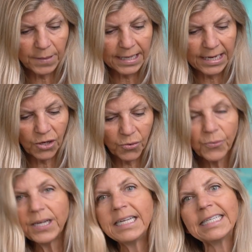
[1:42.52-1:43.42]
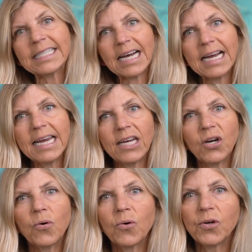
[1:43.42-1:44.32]
me, green is hike,
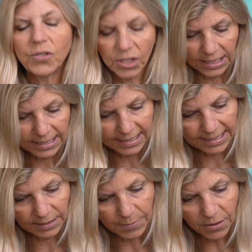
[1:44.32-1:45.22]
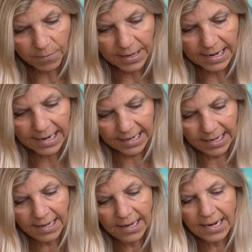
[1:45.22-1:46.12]
orange is mountain
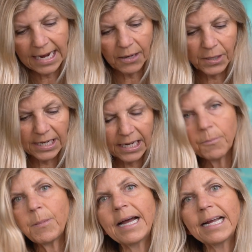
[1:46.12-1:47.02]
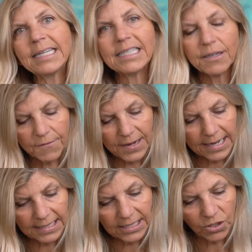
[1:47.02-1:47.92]
bike, and when it combines
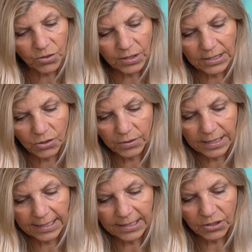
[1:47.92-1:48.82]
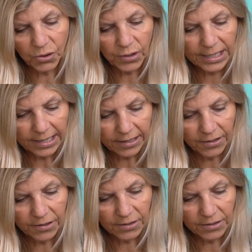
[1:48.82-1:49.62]
events, it turns it to like this gray color.